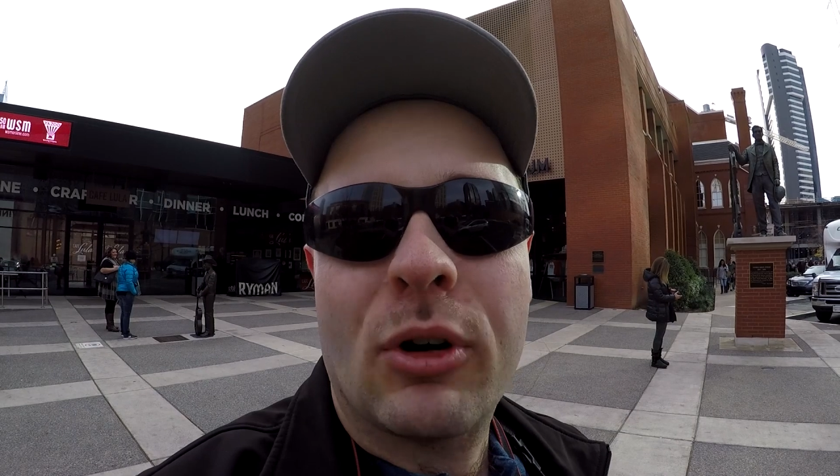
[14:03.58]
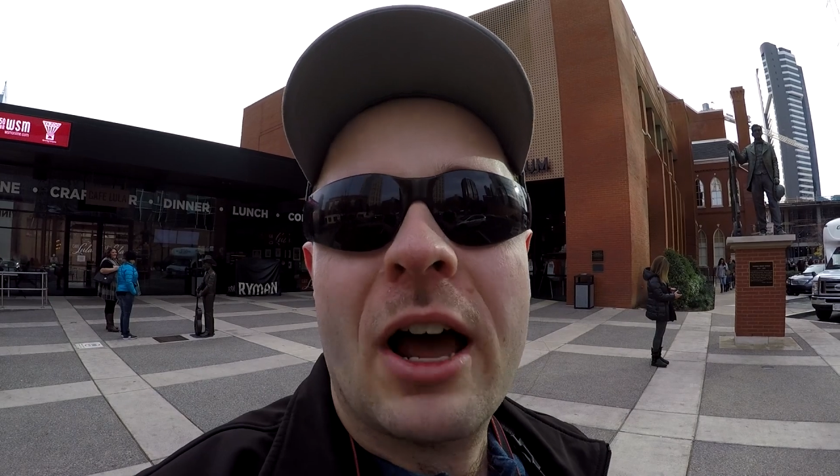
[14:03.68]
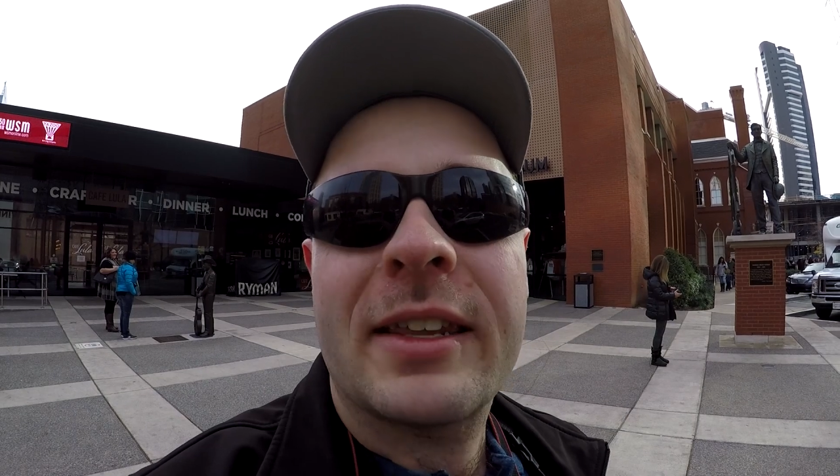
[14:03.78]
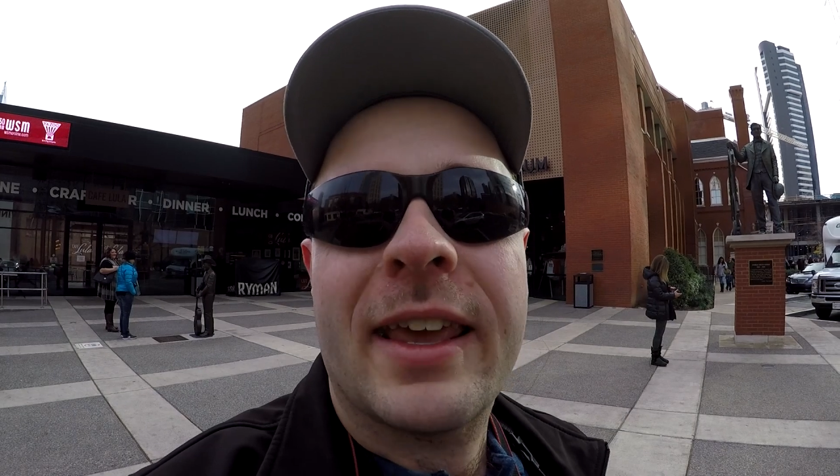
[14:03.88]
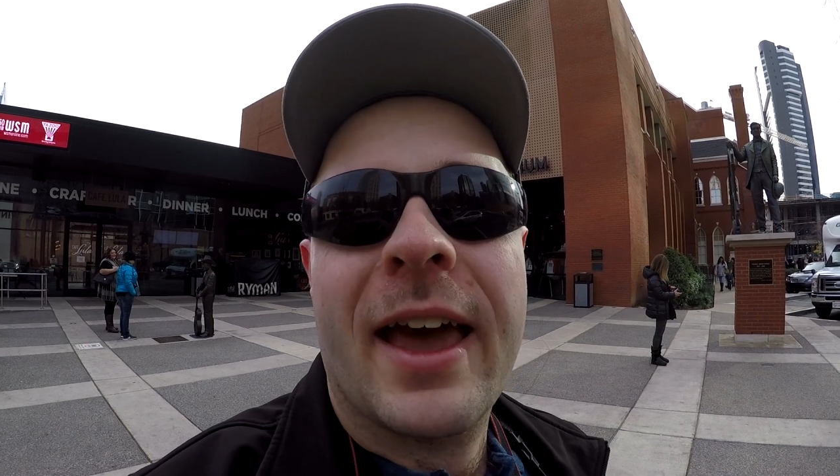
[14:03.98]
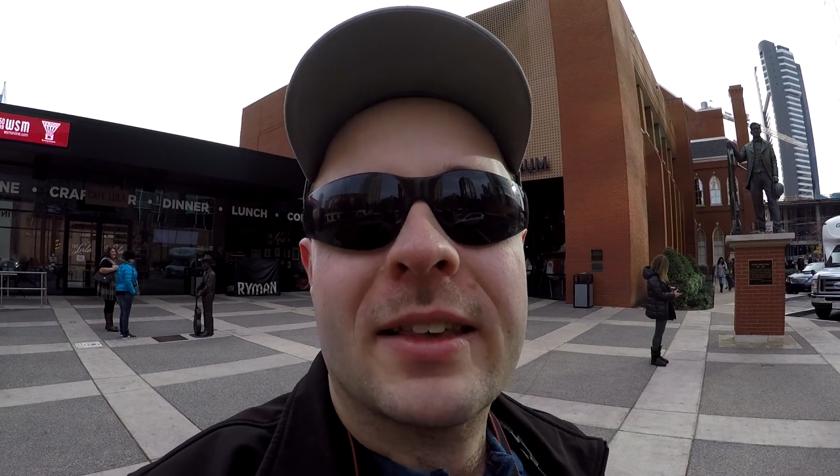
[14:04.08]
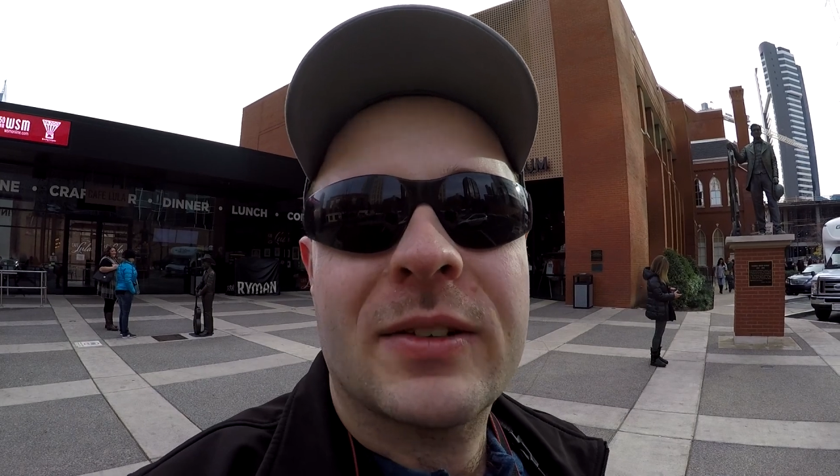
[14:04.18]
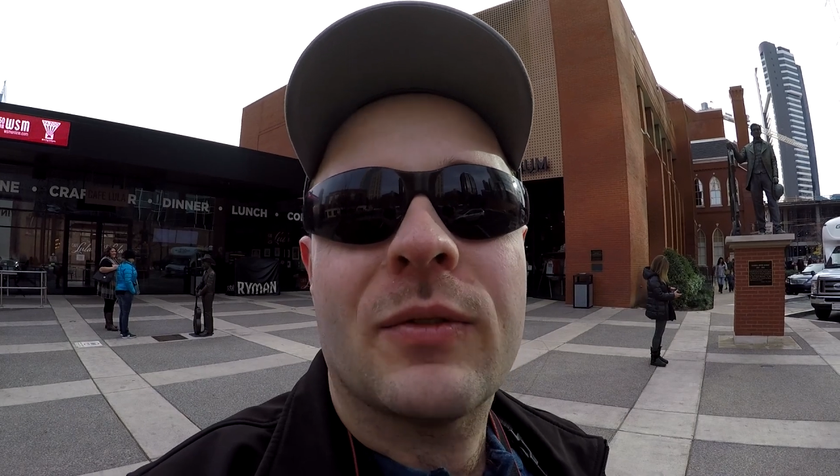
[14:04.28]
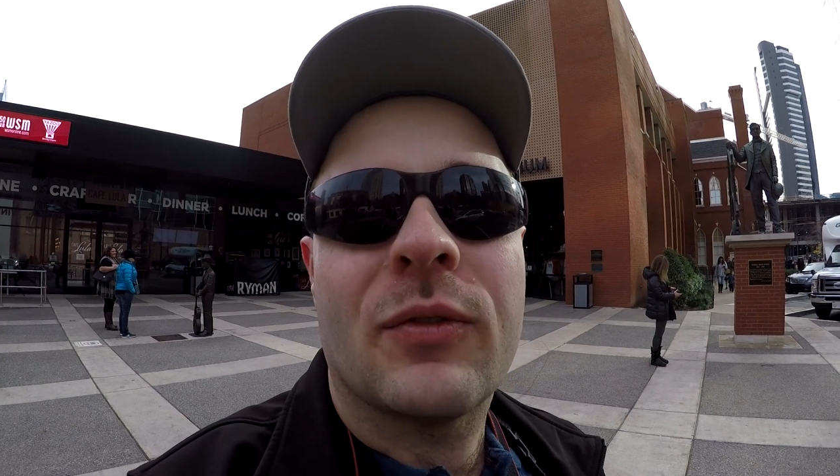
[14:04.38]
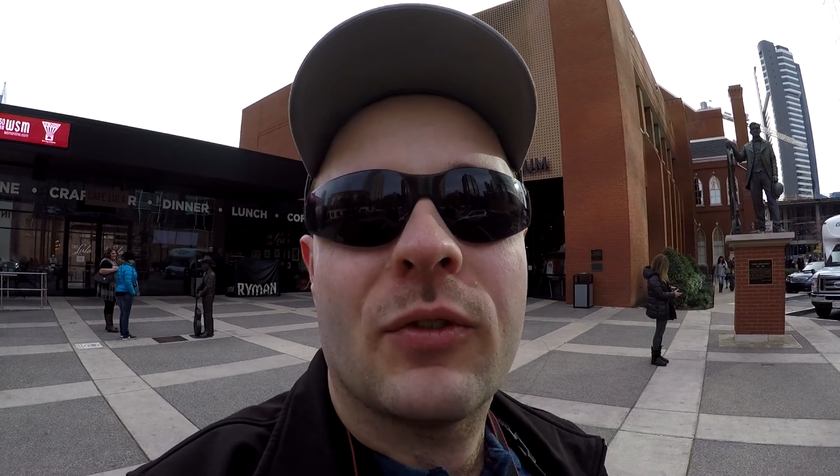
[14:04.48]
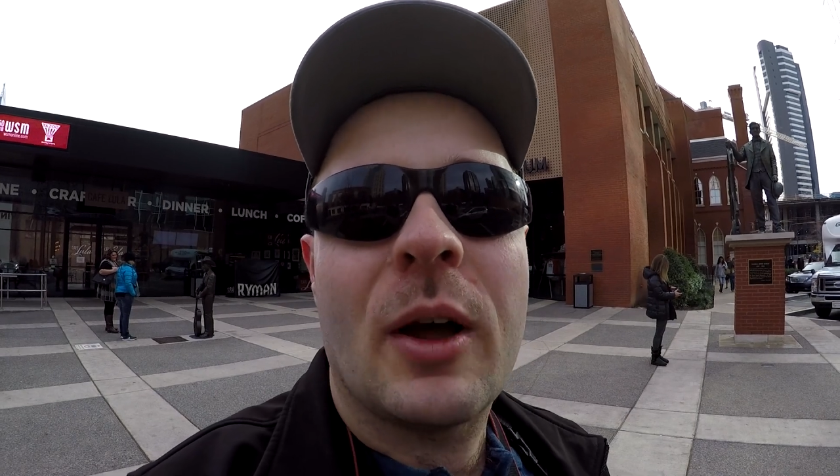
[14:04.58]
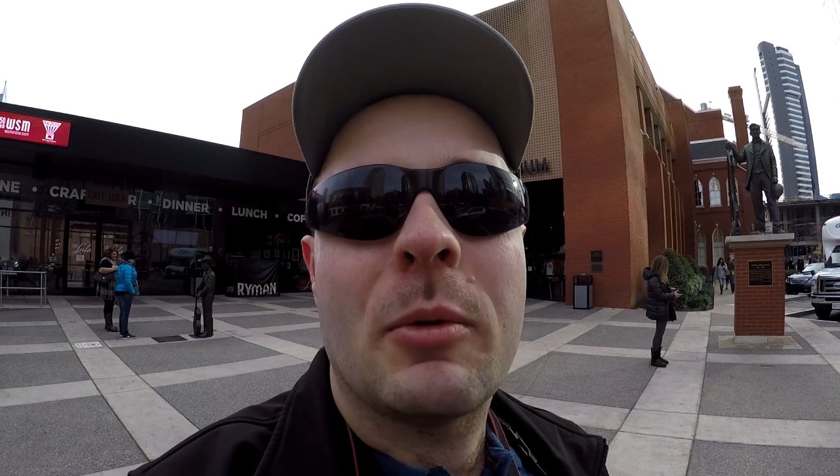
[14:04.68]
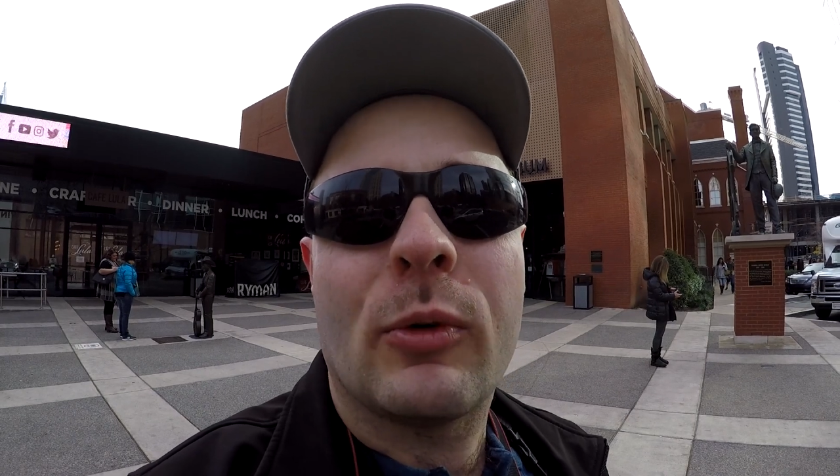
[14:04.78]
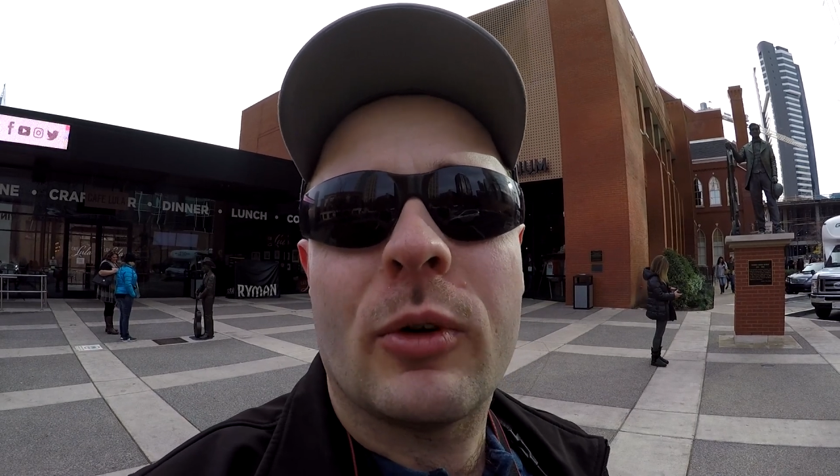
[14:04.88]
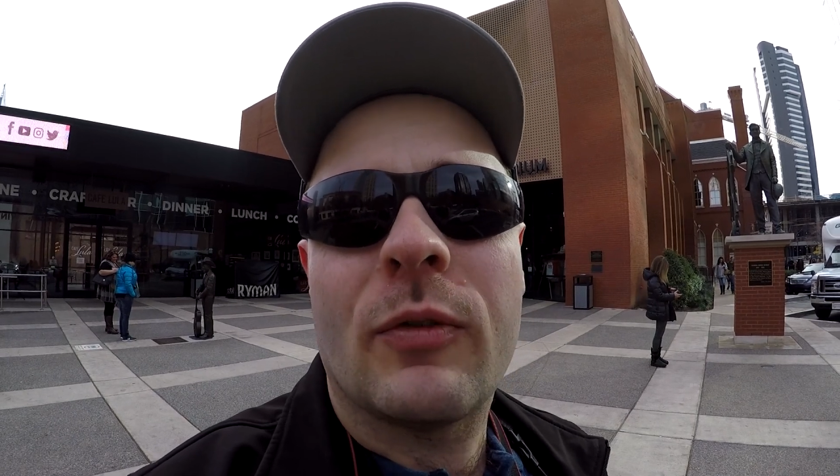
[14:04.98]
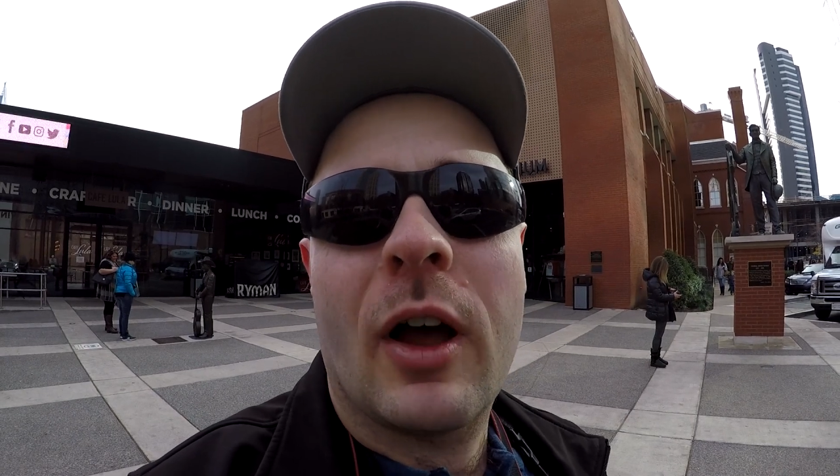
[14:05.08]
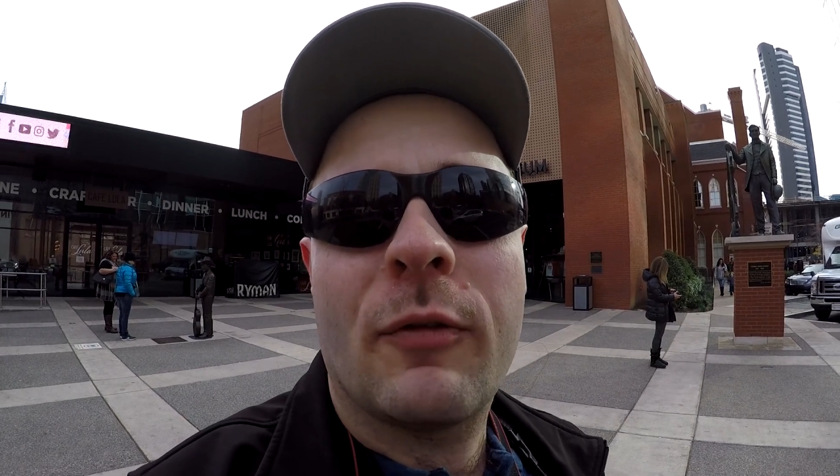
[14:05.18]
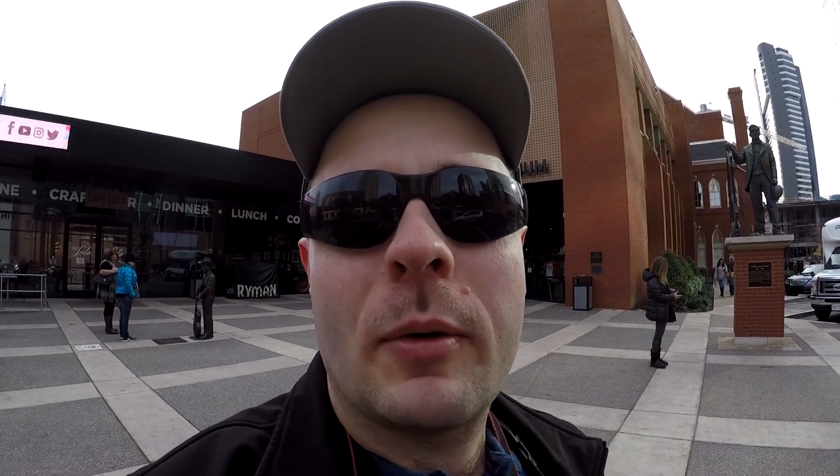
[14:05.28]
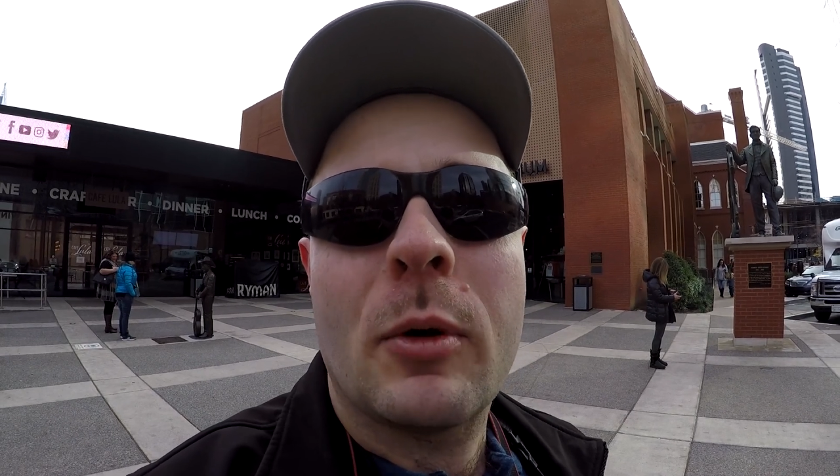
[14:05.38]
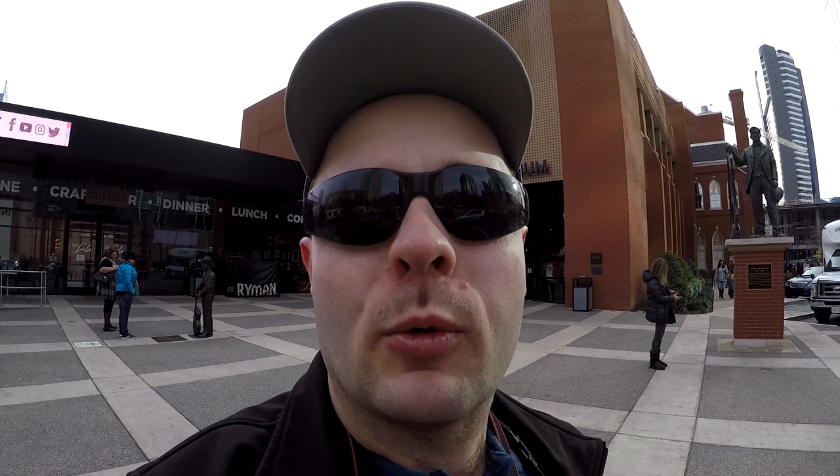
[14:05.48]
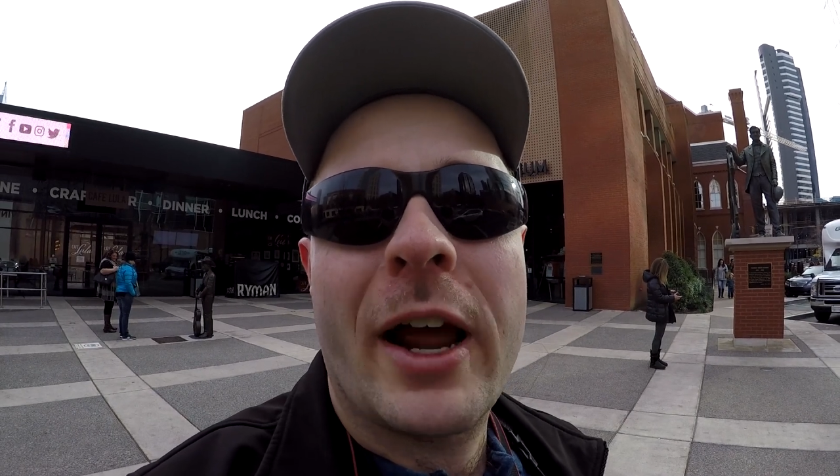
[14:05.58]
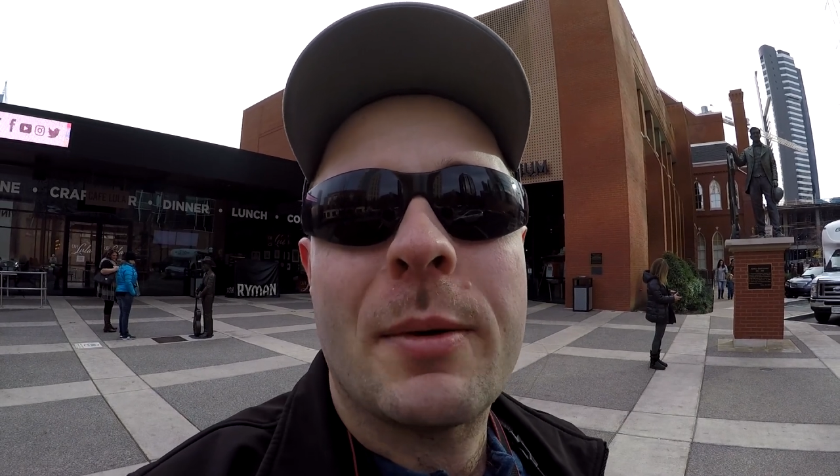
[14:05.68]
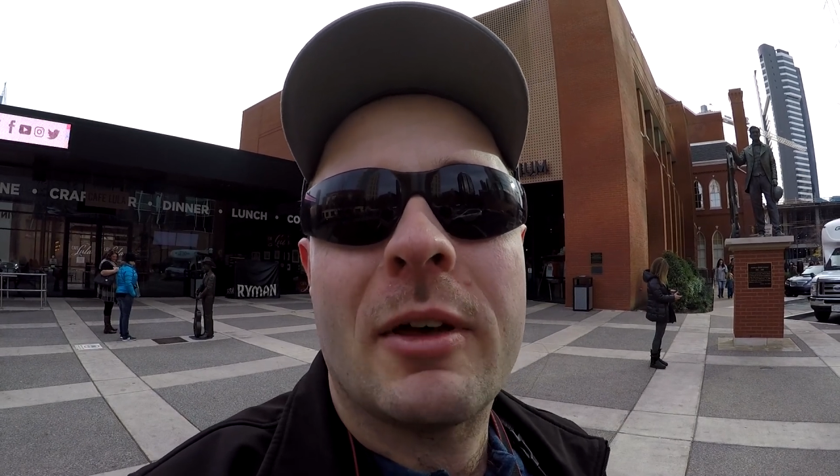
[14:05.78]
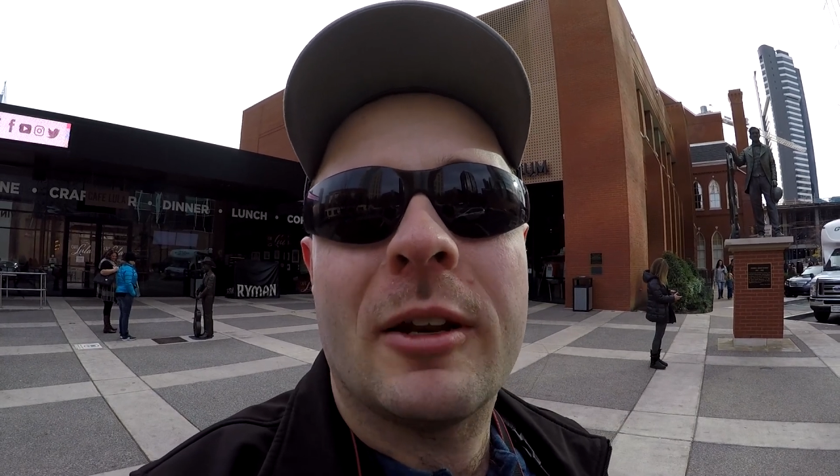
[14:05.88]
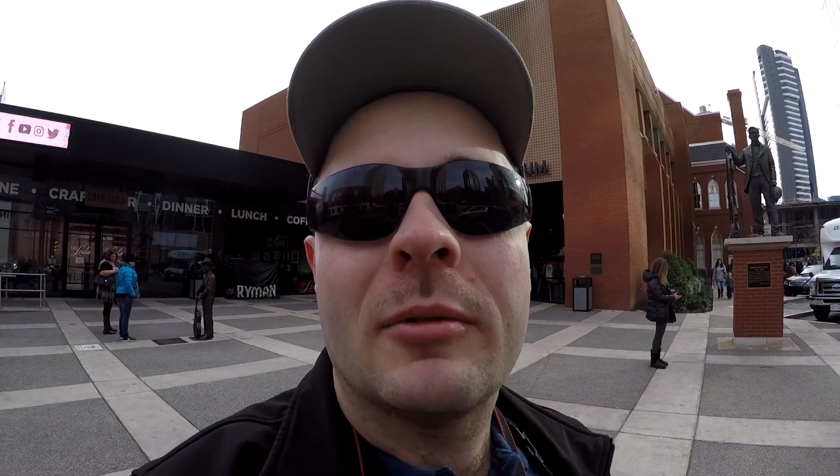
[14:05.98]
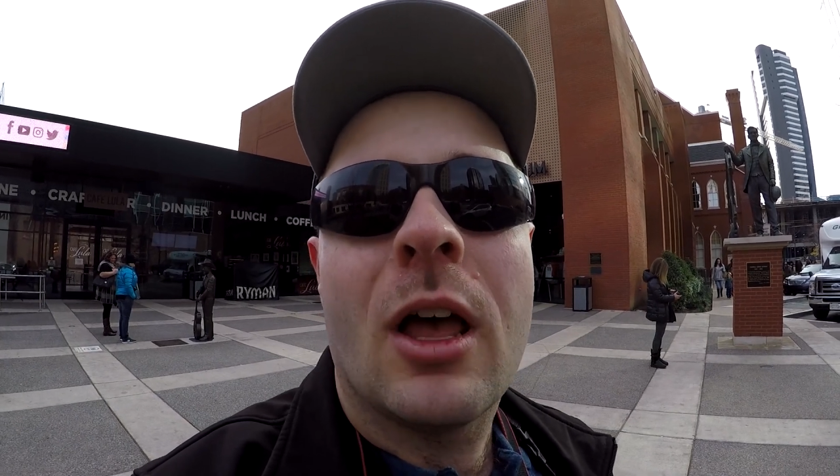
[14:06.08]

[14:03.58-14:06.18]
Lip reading: broadcast from the Ryman.